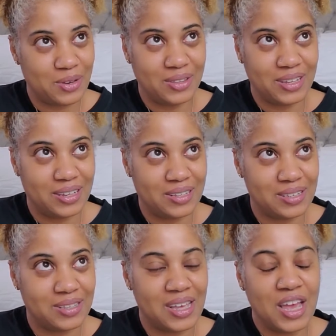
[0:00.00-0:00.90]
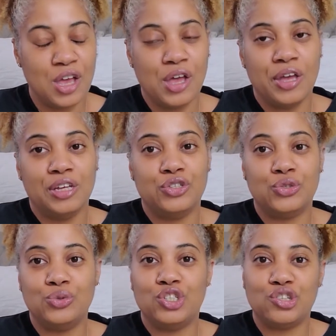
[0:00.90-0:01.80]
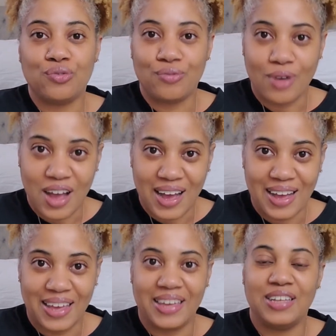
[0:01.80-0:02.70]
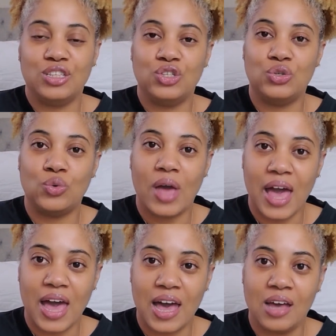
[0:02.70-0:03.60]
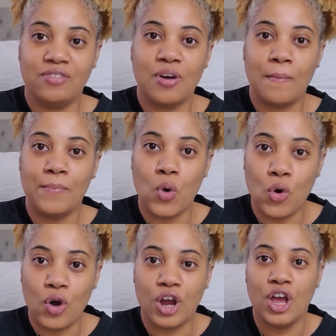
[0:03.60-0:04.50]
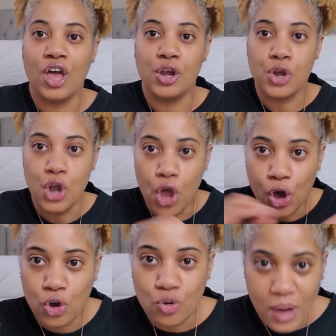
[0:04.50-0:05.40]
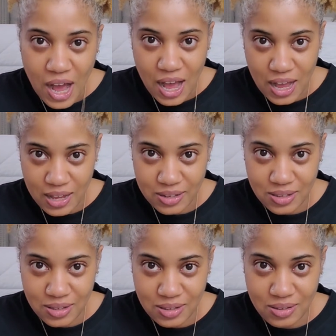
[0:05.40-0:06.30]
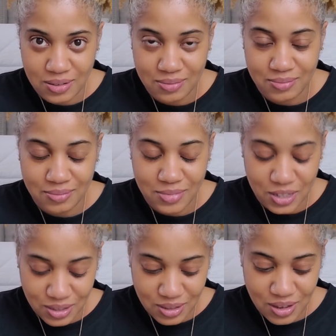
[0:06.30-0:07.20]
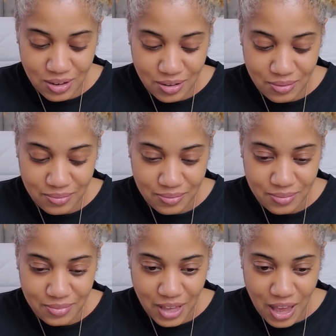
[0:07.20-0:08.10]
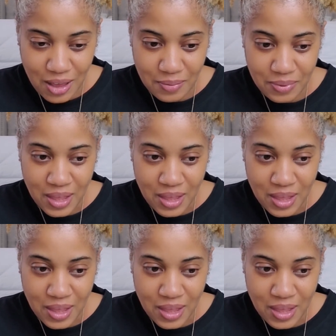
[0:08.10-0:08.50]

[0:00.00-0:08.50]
on this to try to have more no buys this year. Okay.